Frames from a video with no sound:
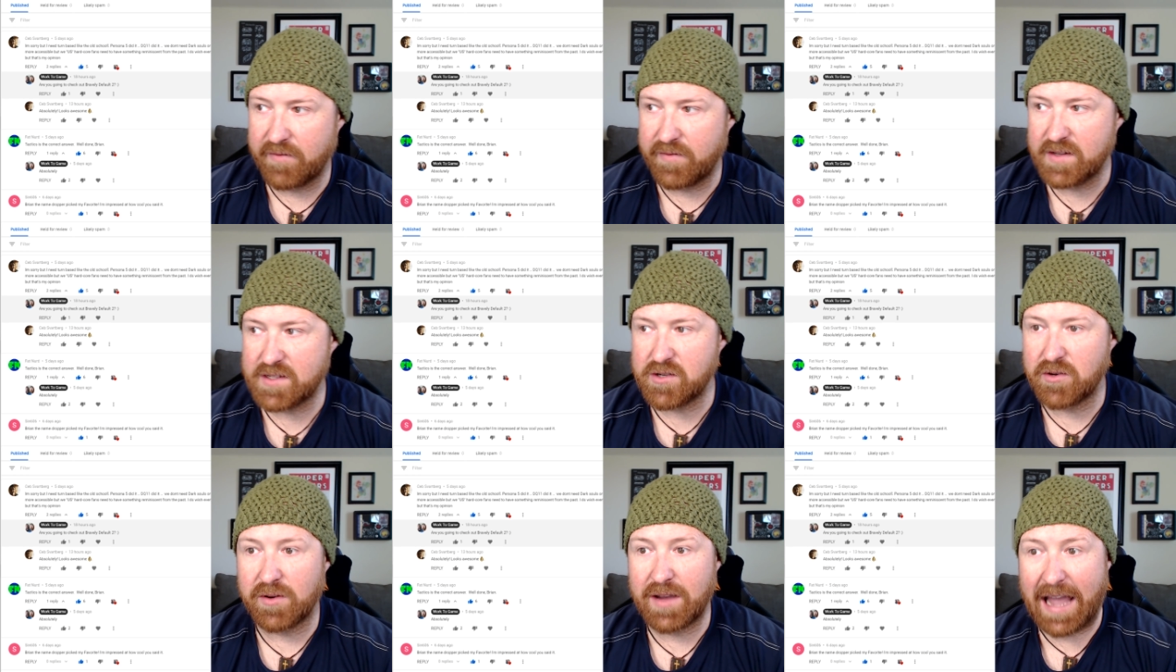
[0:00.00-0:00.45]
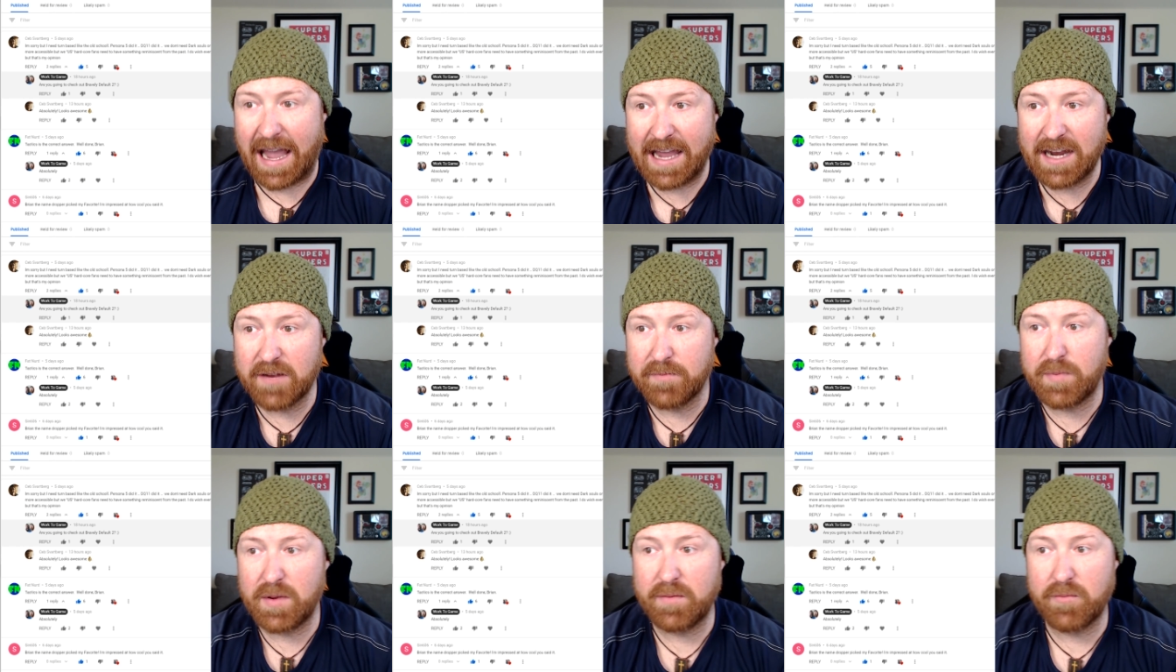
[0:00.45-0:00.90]
It's okay
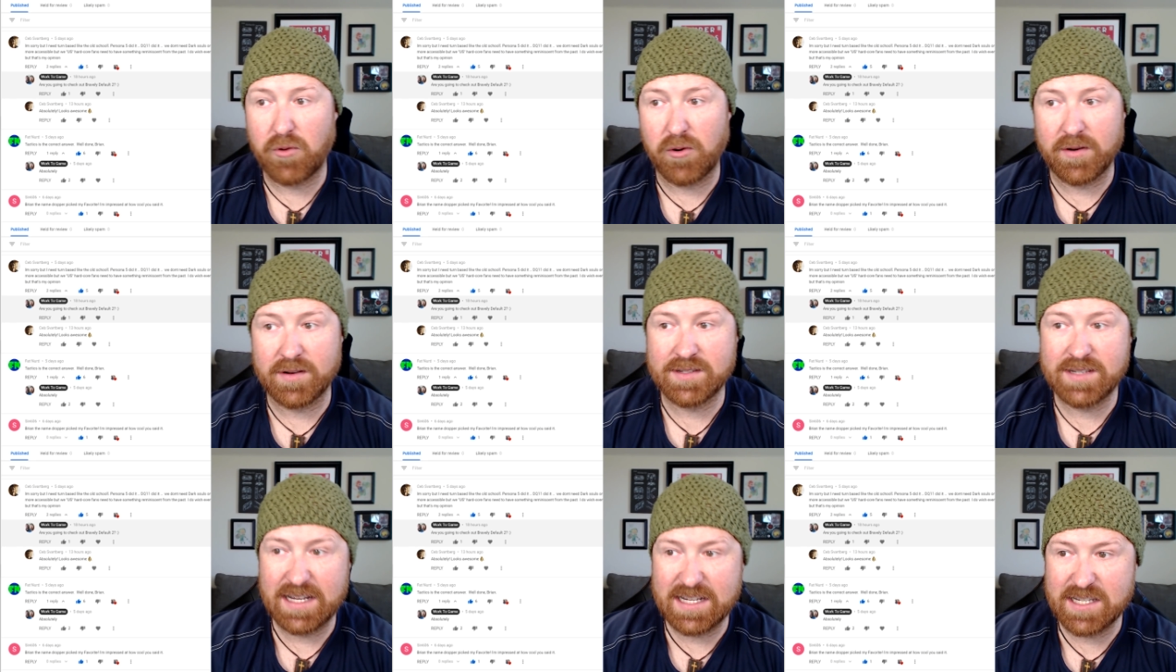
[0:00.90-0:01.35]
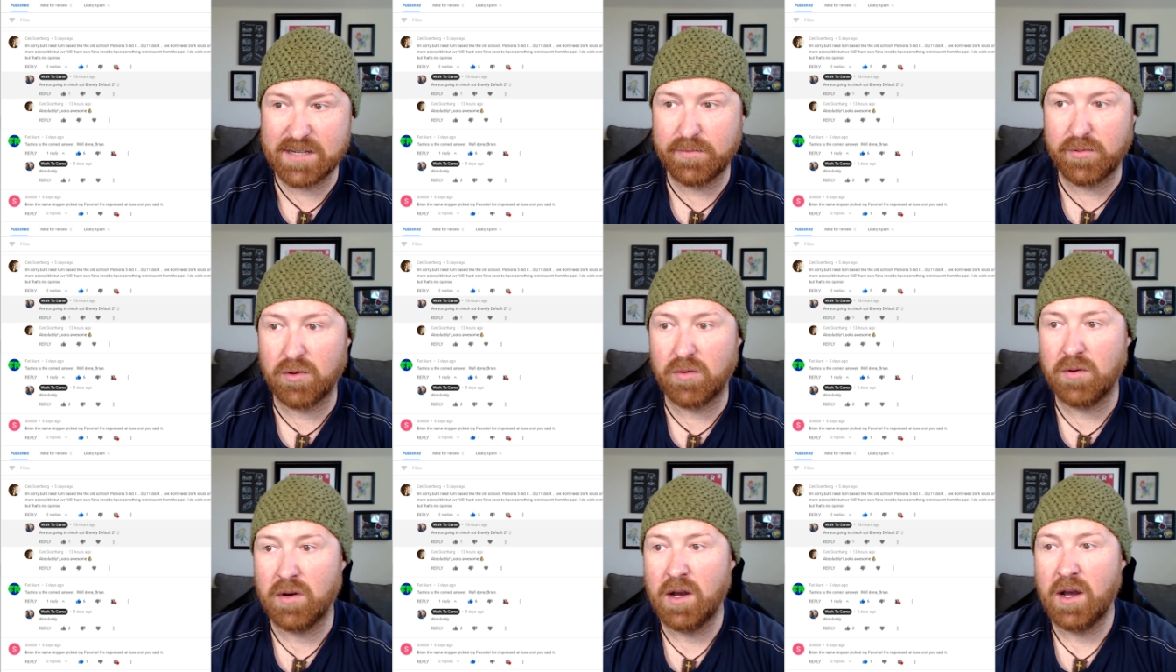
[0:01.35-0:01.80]
to be more
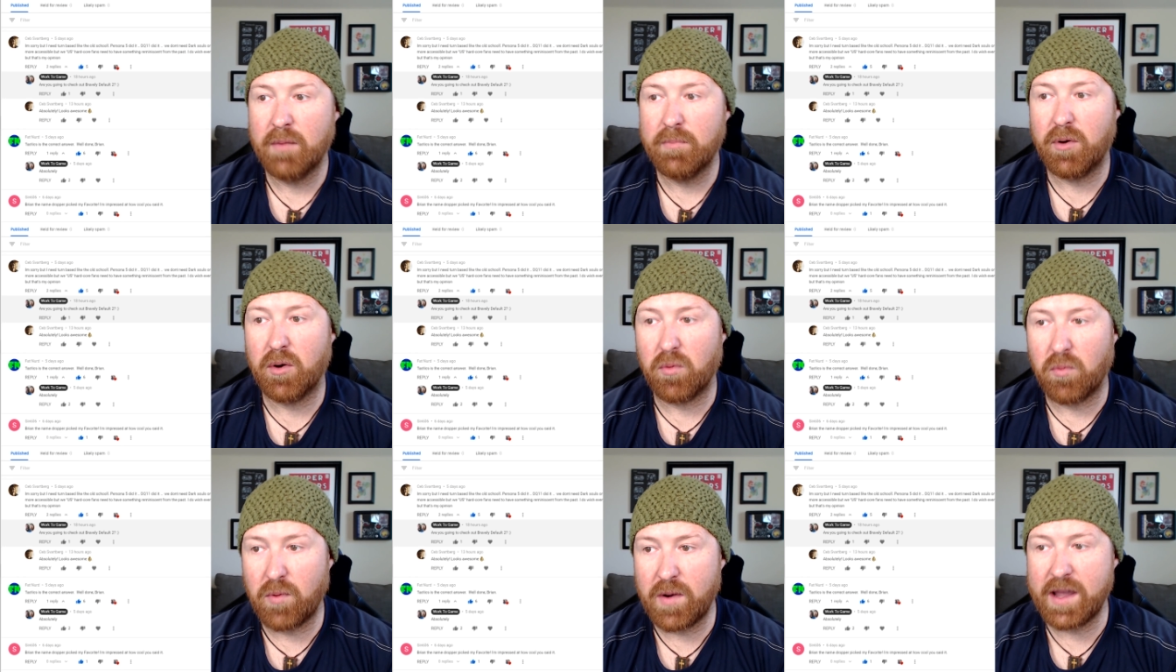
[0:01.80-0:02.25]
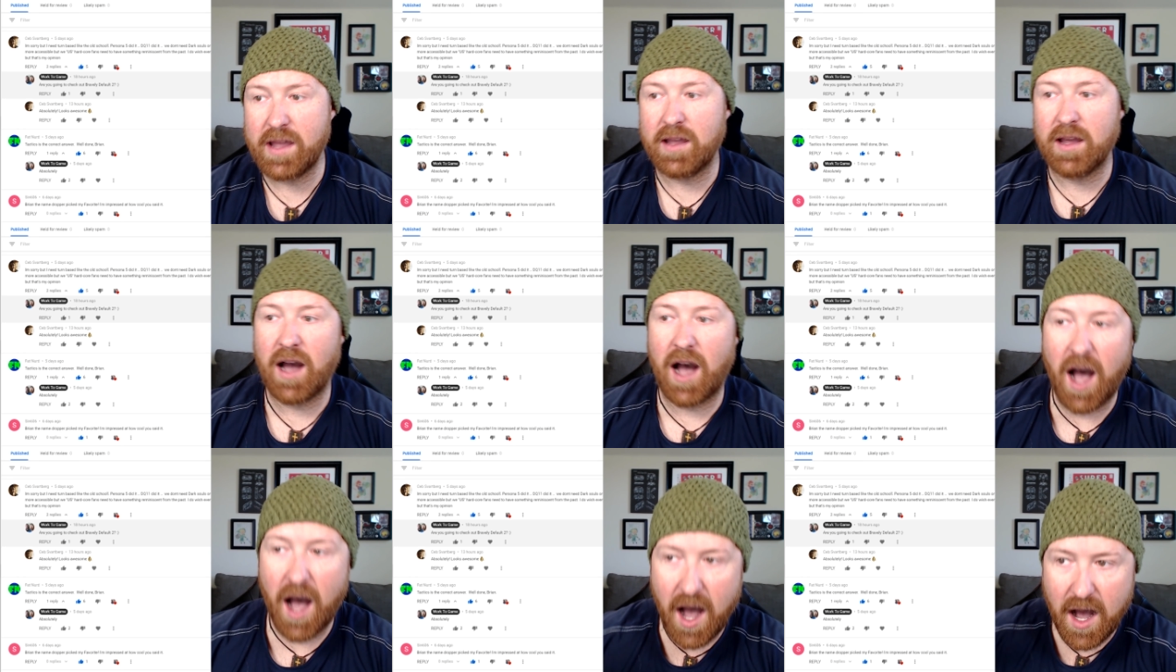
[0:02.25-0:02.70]
accessible, but we,
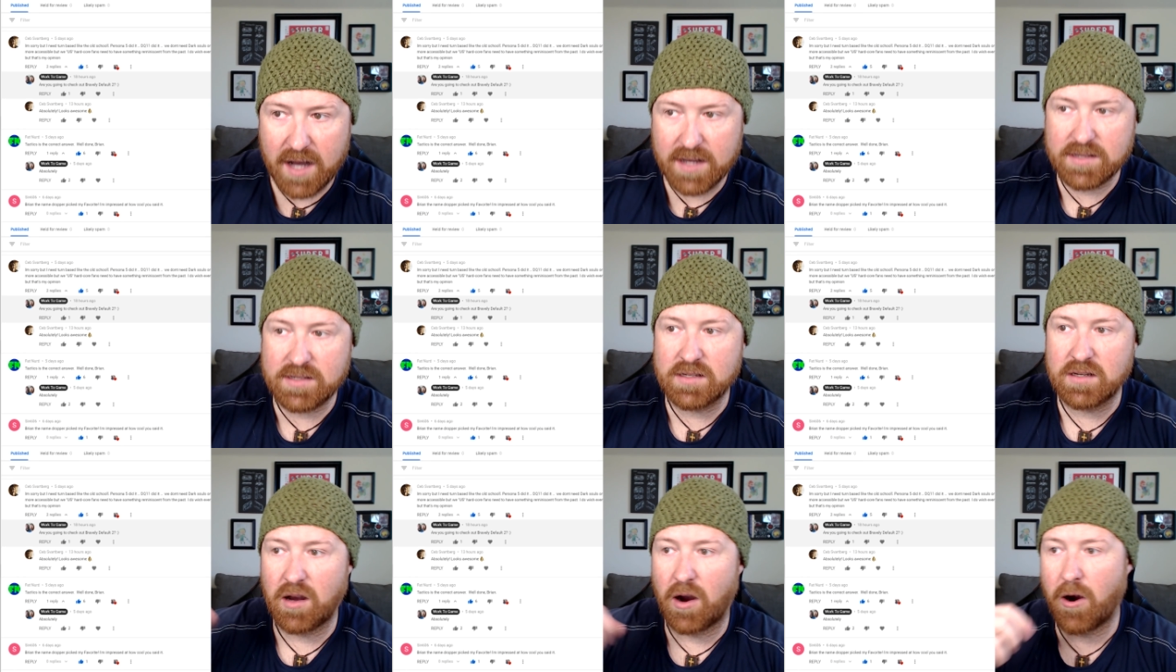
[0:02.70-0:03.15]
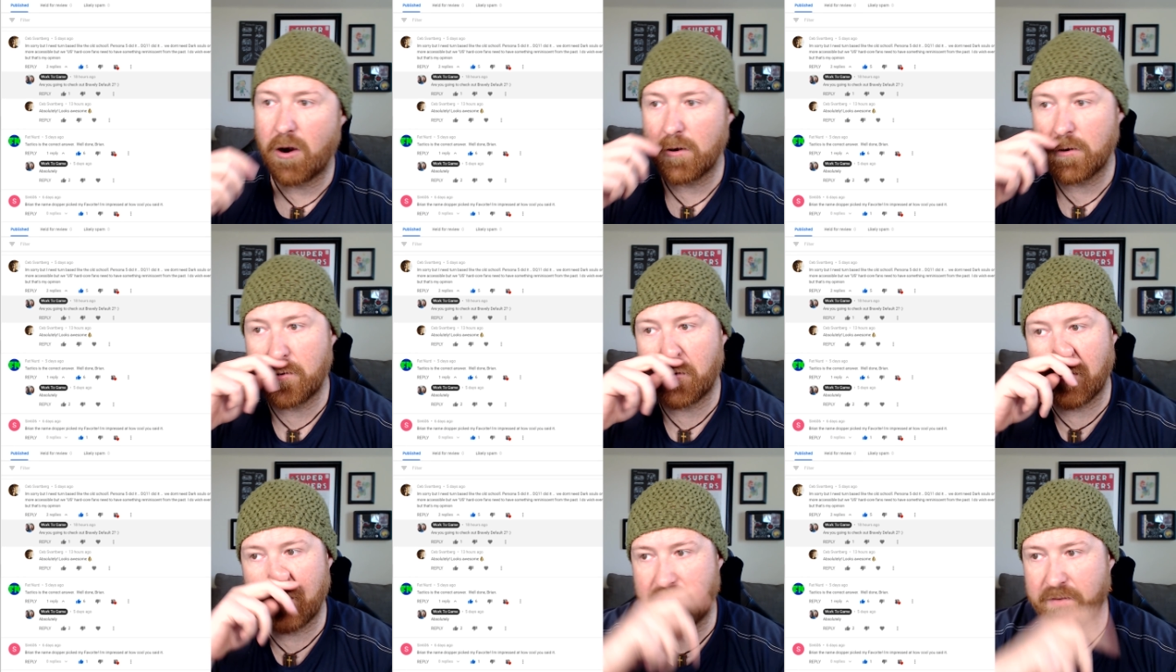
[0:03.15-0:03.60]
us,
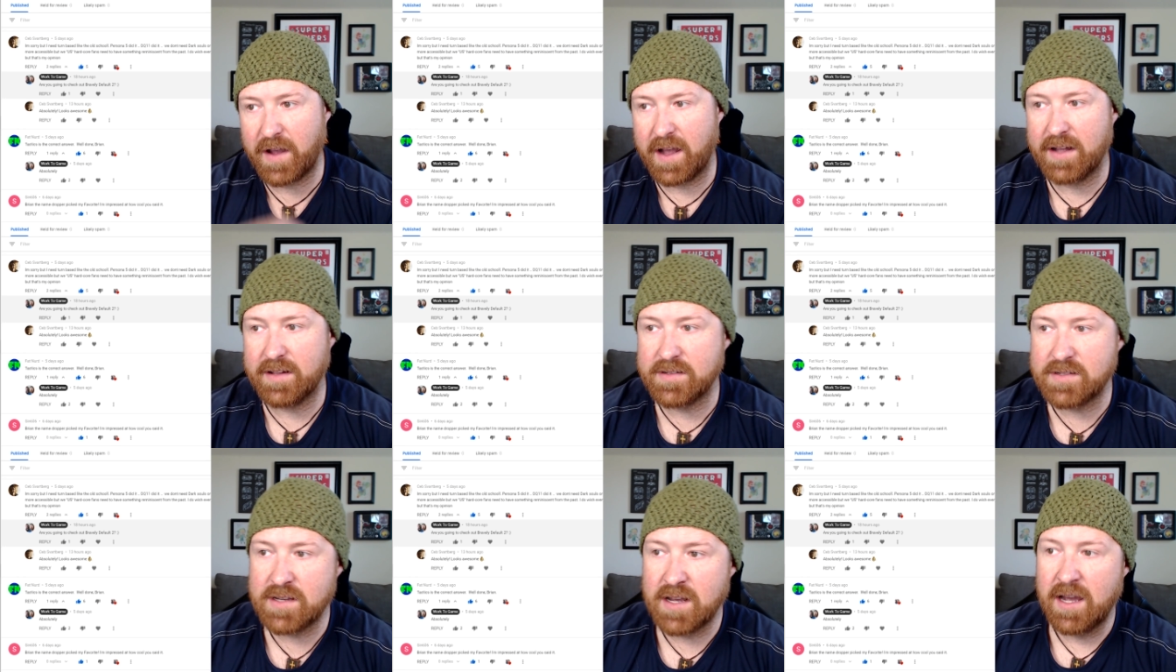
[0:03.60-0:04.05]
hardcore fans,